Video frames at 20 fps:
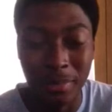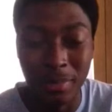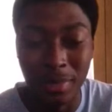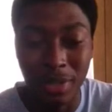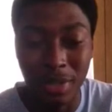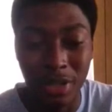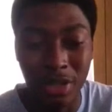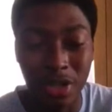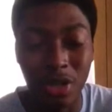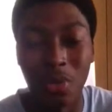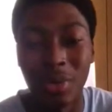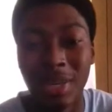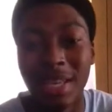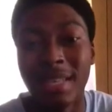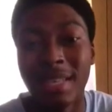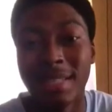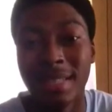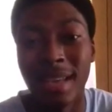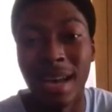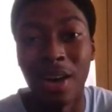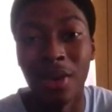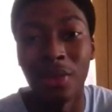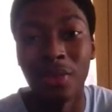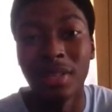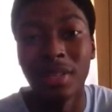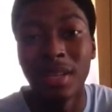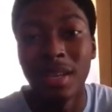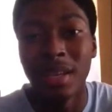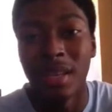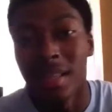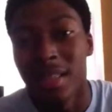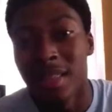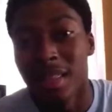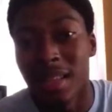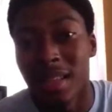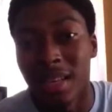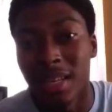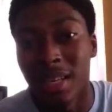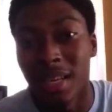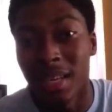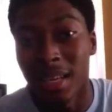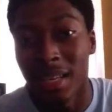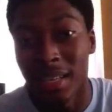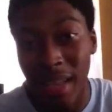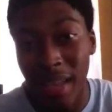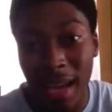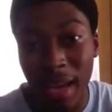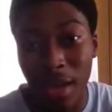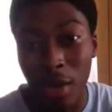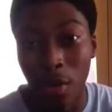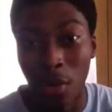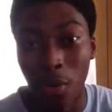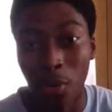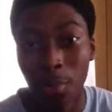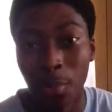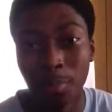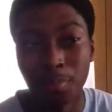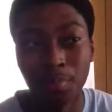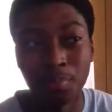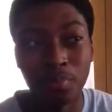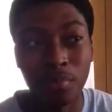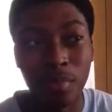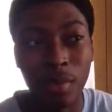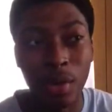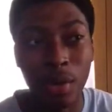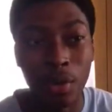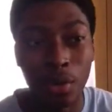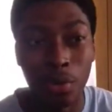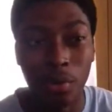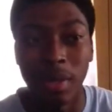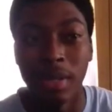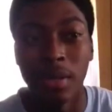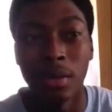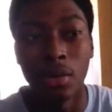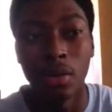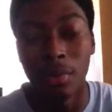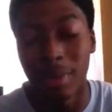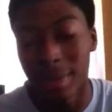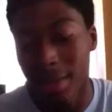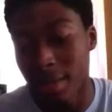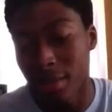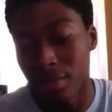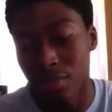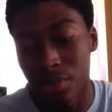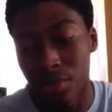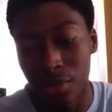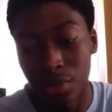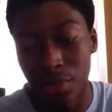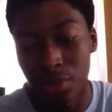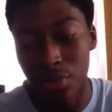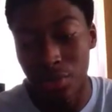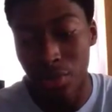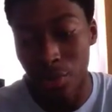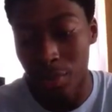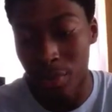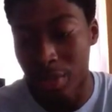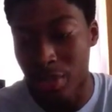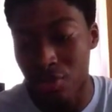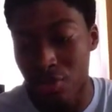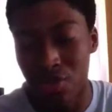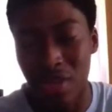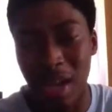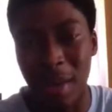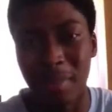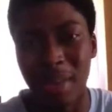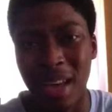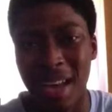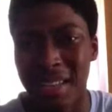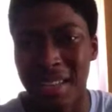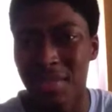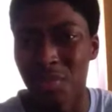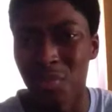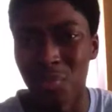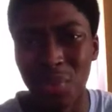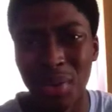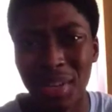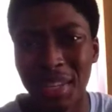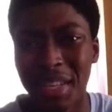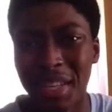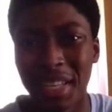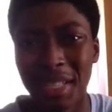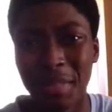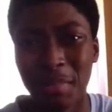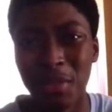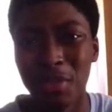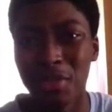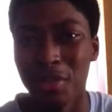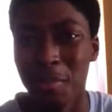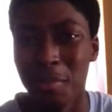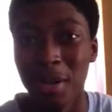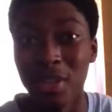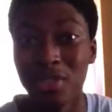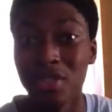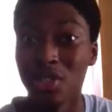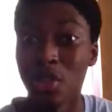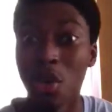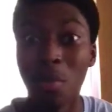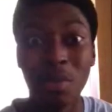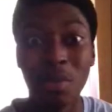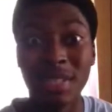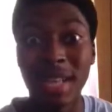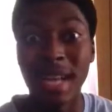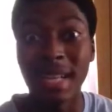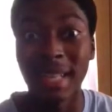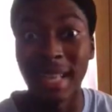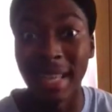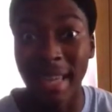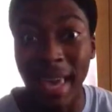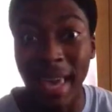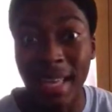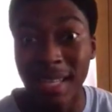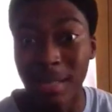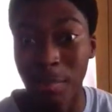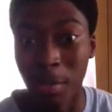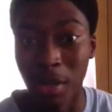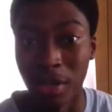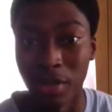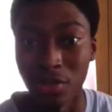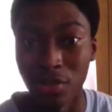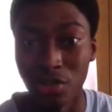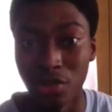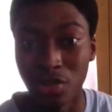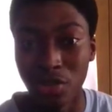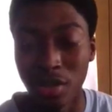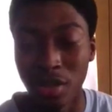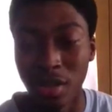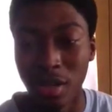So he's out. Ideo, who we get introduced to in this chapter, has some really explosive punches, almost like the King's punch.